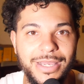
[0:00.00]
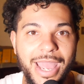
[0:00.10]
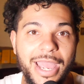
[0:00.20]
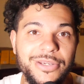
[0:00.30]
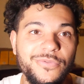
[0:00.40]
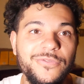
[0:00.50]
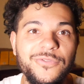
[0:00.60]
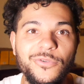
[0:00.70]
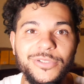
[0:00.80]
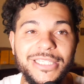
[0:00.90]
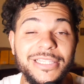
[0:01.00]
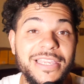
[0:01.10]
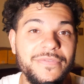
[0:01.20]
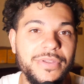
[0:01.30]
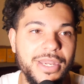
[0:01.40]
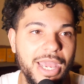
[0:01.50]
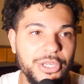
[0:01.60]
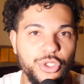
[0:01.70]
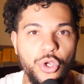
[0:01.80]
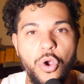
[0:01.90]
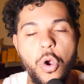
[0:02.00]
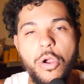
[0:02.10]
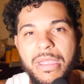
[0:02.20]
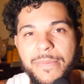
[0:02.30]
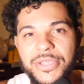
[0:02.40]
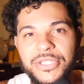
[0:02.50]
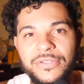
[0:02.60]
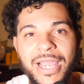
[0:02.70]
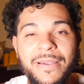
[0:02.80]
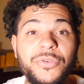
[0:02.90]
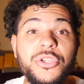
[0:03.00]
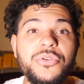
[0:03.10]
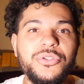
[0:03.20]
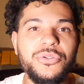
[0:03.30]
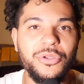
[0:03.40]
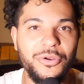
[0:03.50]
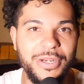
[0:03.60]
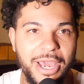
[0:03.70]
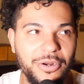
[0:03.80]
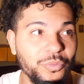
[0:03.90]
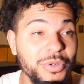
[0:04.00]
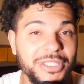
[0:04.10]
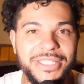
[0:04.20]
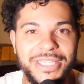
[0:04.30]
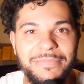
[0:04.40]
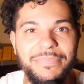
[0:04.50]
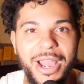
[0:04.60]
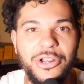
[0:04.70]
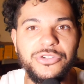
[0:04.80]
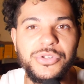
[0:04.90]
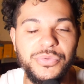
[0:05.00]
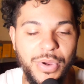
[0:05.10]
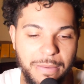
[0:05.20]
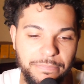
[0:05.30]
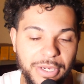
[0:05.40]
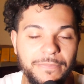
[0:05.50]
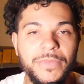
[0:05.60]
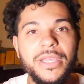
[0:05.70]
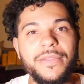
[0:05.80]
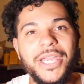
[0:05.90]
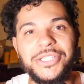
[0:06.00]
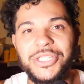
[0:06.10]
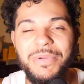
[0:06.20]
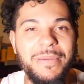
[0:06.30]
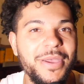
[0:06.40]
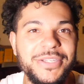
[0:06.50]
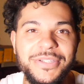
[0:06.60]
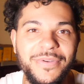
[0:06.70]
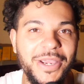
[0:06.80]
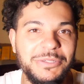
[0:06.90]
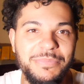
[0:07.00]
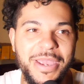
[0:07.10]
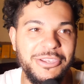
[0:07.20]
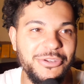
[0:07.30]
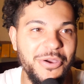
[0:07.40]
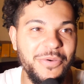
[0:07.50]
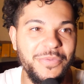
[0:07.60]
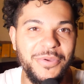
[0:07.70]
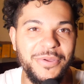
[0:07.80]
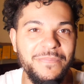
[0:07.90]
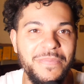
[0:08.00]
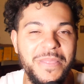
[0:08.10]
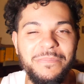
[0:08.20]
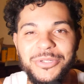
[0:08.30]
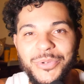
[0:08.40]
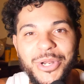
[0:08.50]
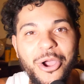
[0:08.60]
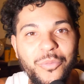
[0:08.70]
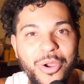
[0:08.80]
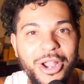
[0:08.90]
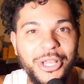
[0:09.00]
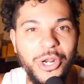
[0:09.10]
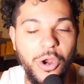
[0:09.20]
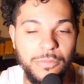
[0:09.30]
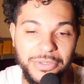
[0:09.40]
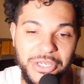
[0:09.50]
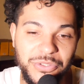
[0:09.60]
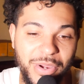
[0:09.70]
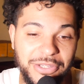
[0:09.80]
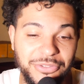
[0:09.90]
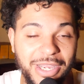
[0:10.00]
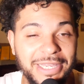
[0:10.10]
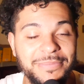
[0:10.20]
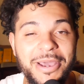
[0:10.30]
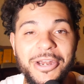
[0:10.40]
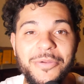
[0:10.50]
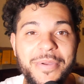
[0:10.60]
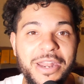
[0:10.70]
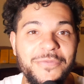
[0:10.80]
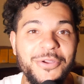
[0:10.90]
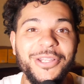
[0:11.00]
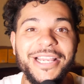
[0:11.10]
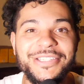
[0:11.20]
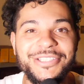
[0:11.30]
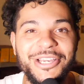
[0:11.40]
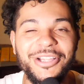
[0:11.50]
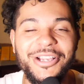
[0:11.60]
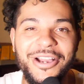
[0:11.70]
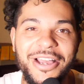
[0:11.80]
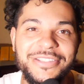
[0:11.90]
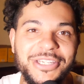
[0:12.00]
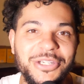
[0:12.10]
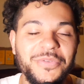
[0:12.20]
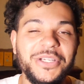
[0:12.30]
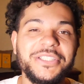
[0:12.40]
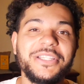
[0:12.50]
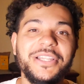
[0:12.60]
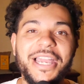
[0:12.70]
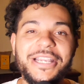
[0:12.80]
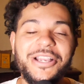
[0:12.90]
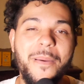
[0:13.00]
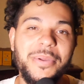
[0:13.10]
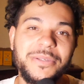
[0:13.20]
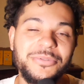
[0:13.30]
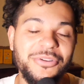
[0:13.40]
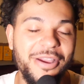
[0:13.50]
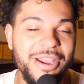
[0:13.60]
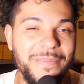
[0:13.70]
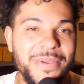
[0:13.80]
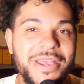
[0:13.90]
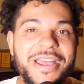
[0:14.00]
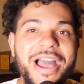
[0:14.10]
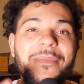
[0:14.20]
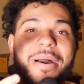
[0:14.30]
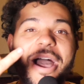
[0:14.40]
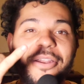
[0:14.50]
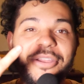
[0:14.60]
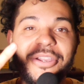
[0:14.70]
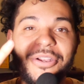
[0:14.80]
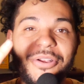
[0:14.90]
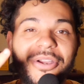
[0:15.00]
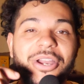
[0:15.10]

and to fully leave the nest. Or maybe this is time for you to learn how to really set boundaries, right? But that's just my best advice, man. You know, between a rock and a hard place, right? So guys, I'm out of here, man. If you like this style of content, don't forget to like, comment, subscribe. I'm out of here.